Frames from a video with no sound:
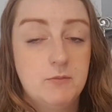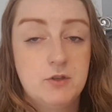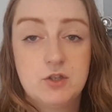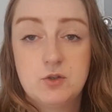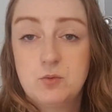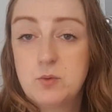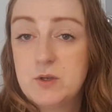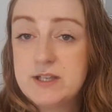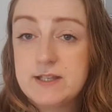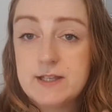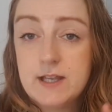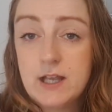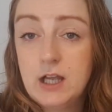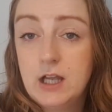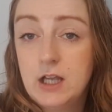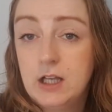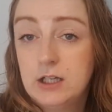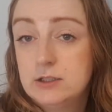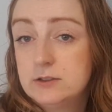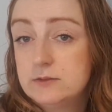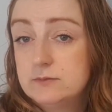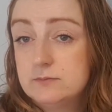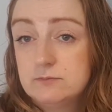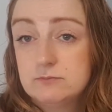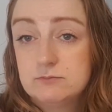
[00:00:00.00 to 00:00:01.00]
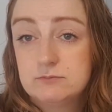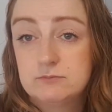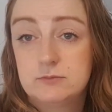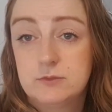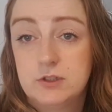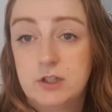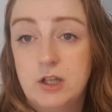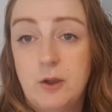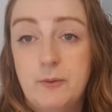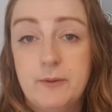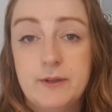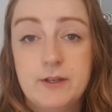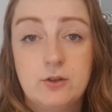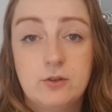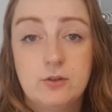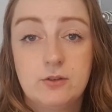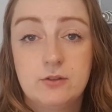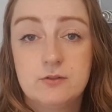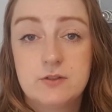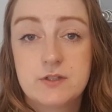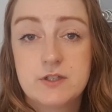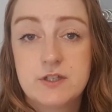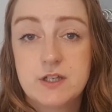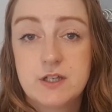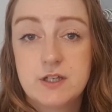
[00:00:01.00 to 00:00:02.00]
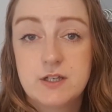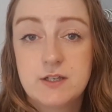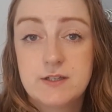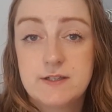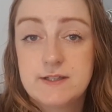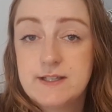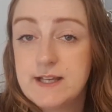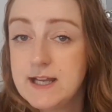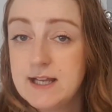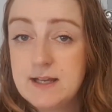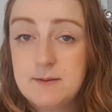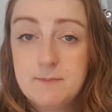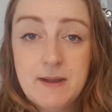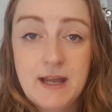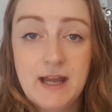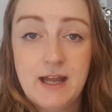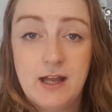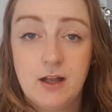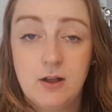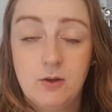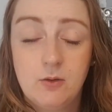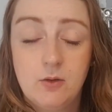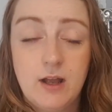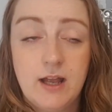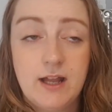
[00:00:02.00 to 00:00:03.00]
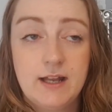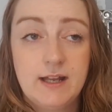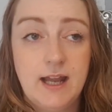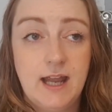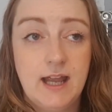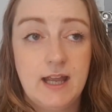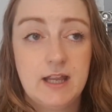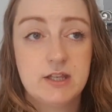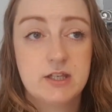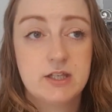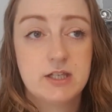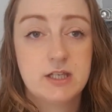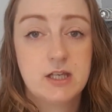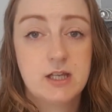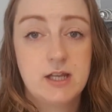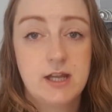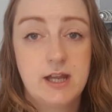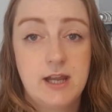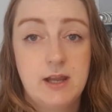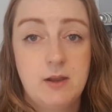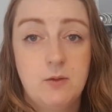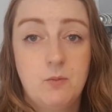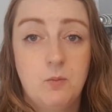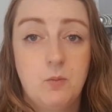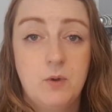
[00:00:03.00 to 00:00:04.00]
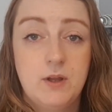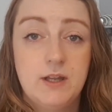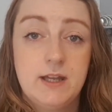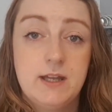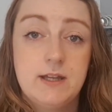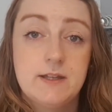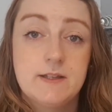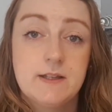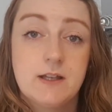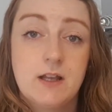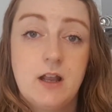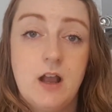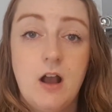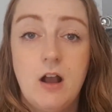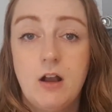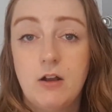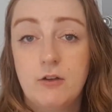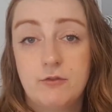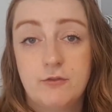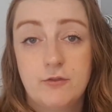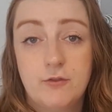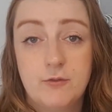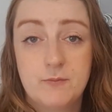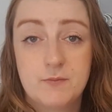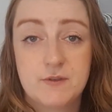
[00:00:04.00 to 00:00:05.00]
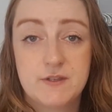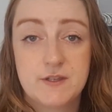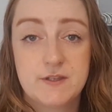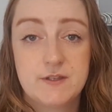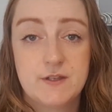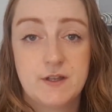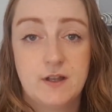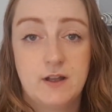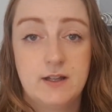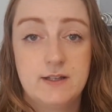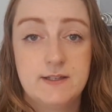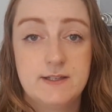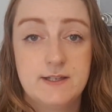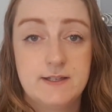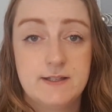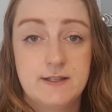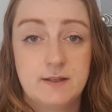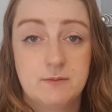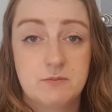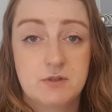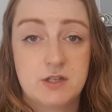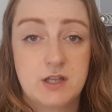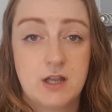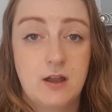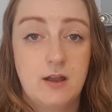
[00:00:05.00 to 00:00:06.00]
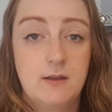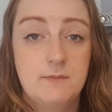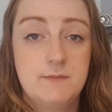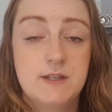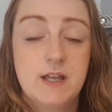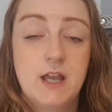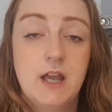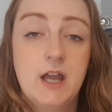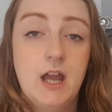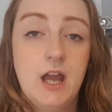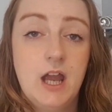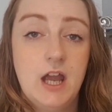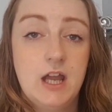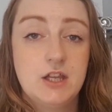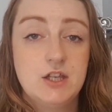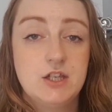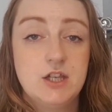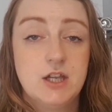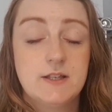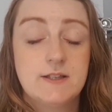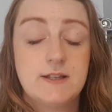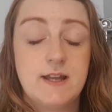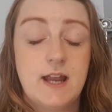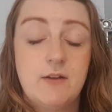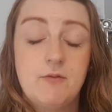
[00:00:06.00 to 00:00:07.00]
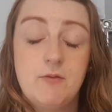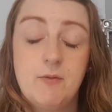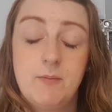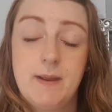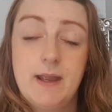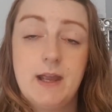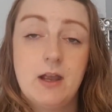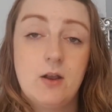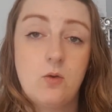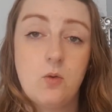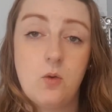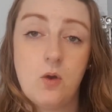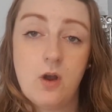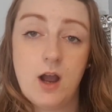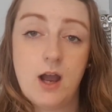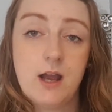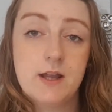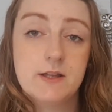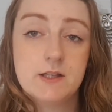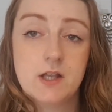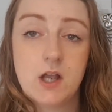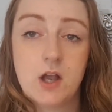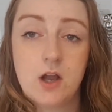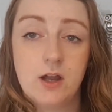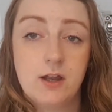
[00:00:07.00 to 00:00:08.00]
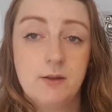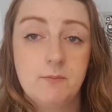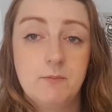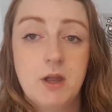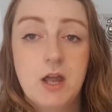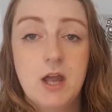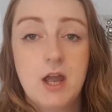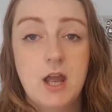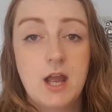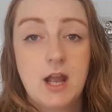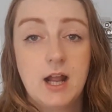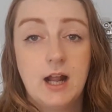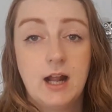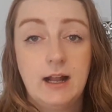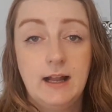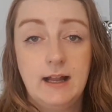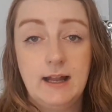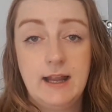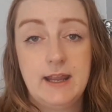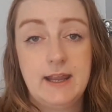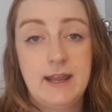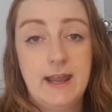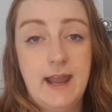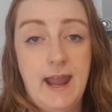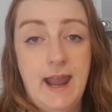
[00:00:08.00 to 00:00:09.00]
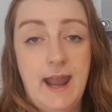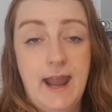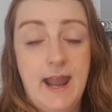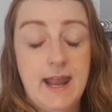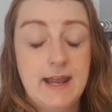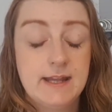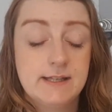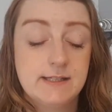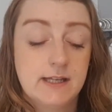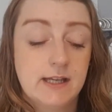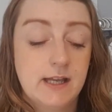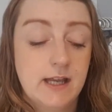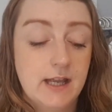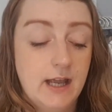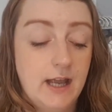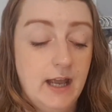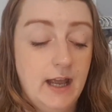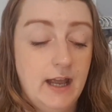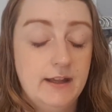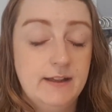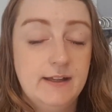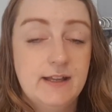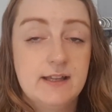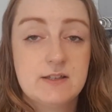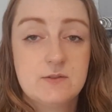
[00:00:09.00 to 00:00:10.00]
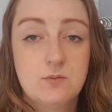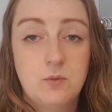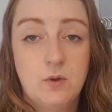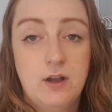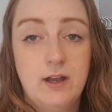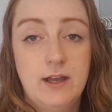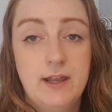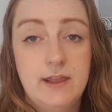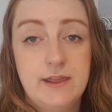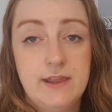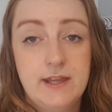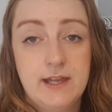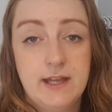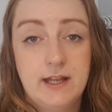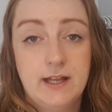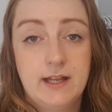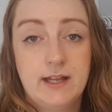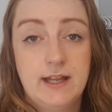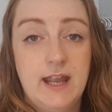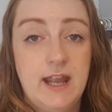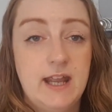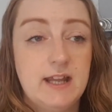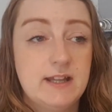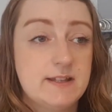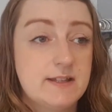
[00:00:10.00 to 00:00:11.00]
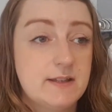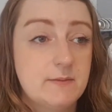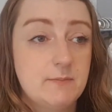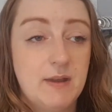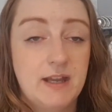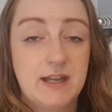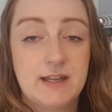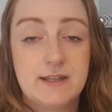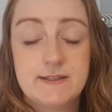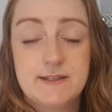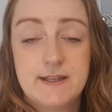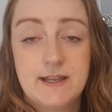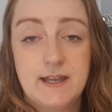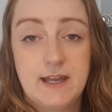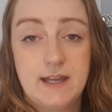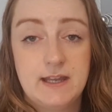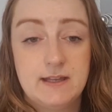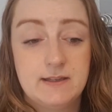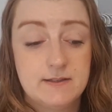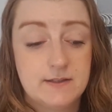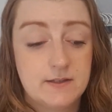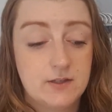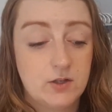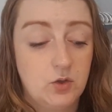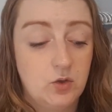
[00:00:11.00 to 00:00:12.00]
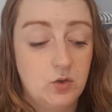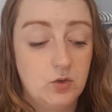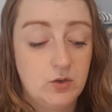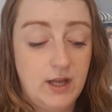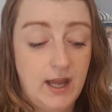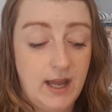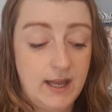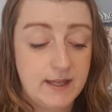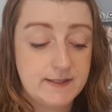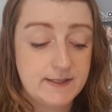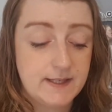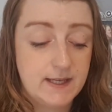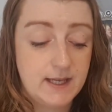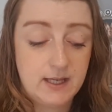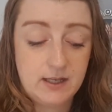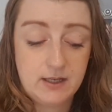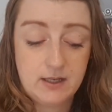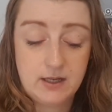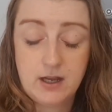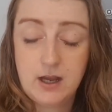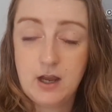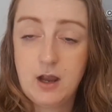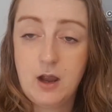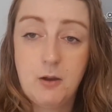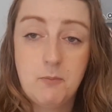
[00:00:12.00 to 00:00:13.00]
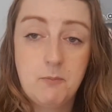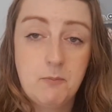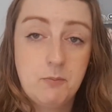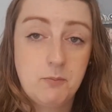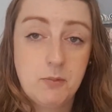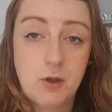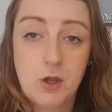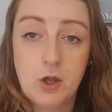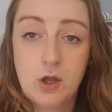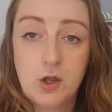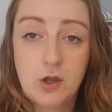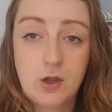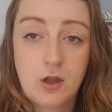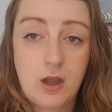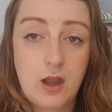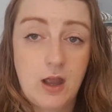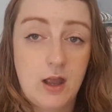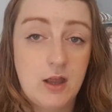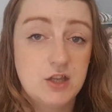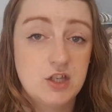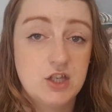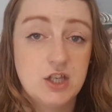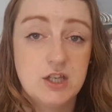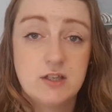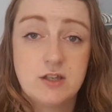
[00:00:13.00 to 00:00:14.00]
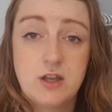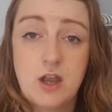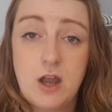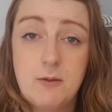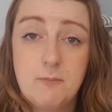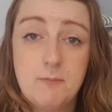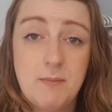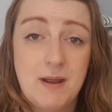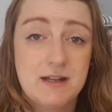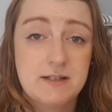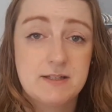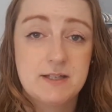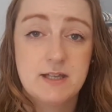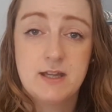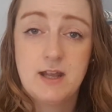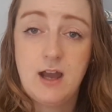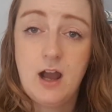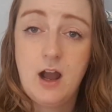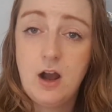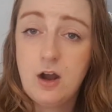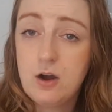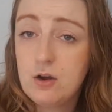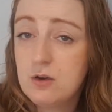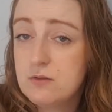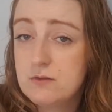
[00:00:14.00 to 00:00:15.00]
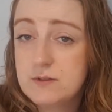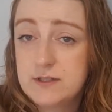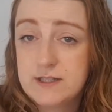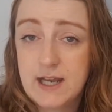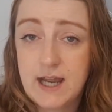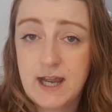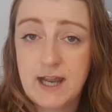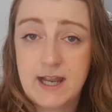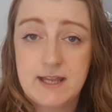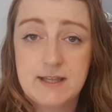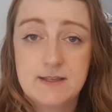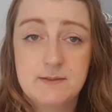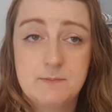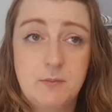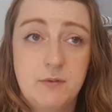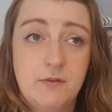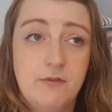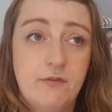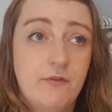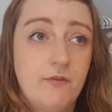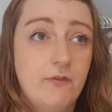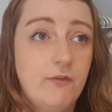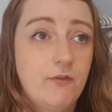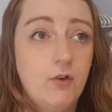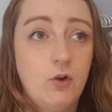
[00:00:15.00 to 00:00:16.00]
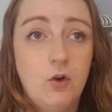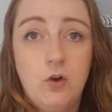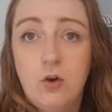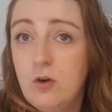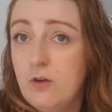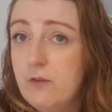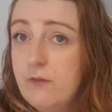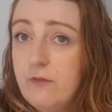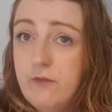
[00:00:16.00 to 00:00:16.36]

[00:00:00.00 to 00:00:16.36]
Twitter, going on to Daily Mail, and actually we need to cut off from society sometimes and just have a bit of quiet time, clear your head. And that's why I think getting some magazines or getting a book and just going back to the old days before